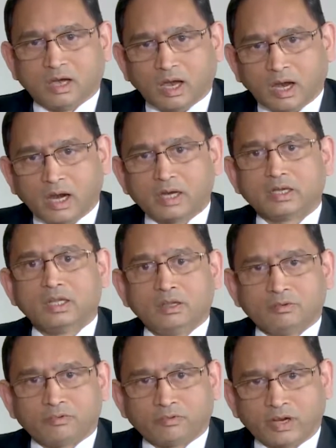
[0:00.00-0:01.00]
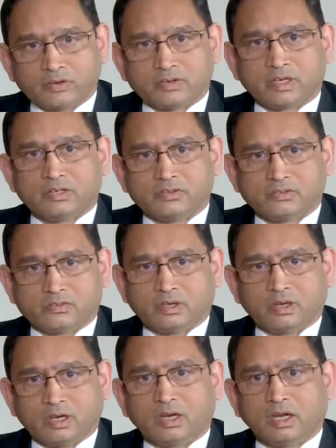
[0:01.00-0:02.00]
and the franchise
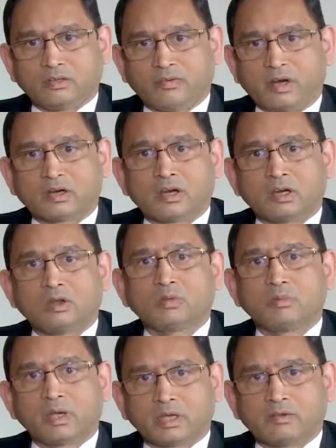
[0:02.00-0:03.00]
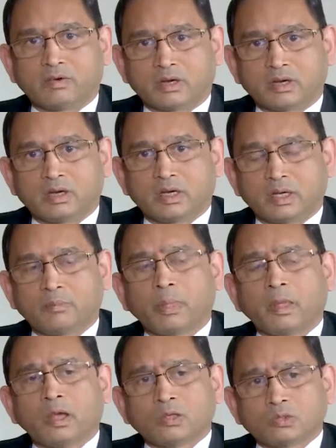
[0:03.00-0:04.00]
and the fraternity of the banking fraternity.
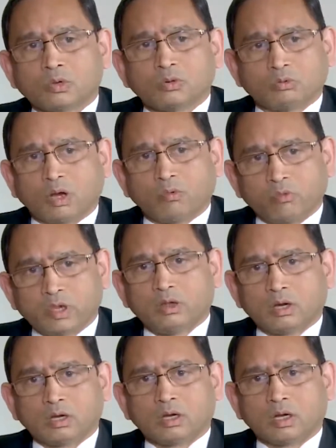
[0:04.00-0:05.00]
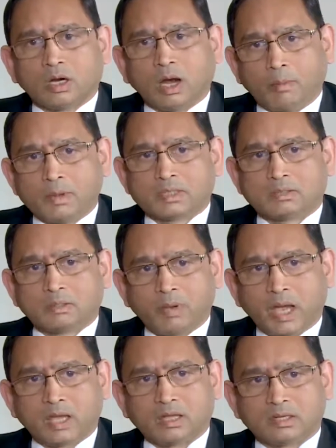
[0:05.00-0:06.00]
So the
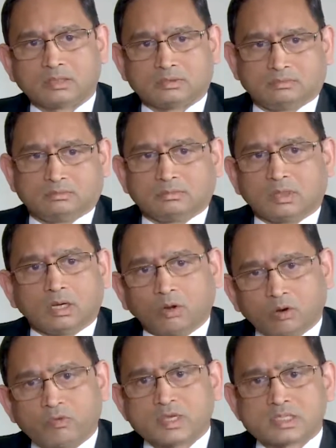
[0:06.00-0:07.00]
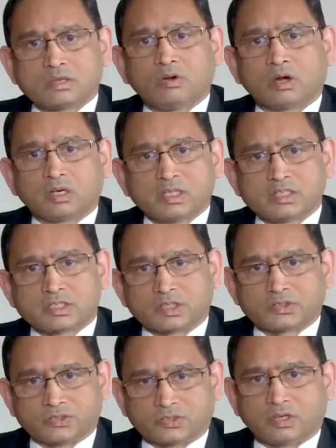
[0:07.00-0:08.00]
bank always got this
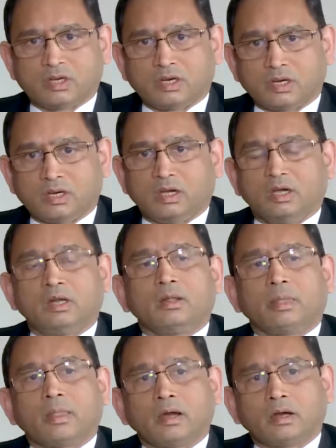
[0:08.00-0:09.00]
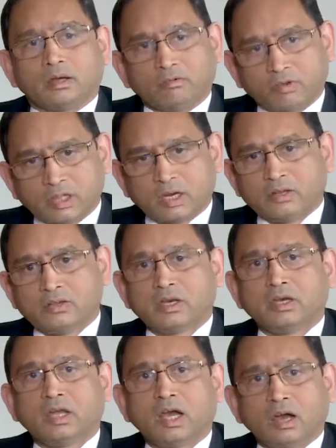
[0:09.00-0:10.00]
trust, whether it is in
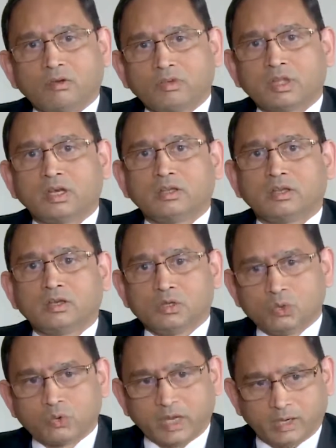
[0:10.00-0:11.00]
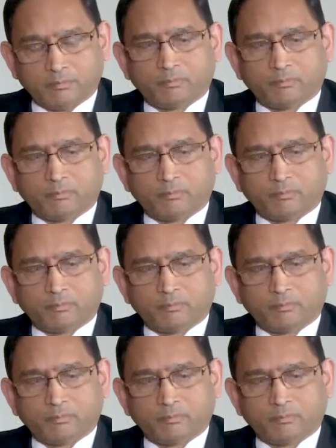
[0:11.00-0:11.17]
India, whether it is in UK.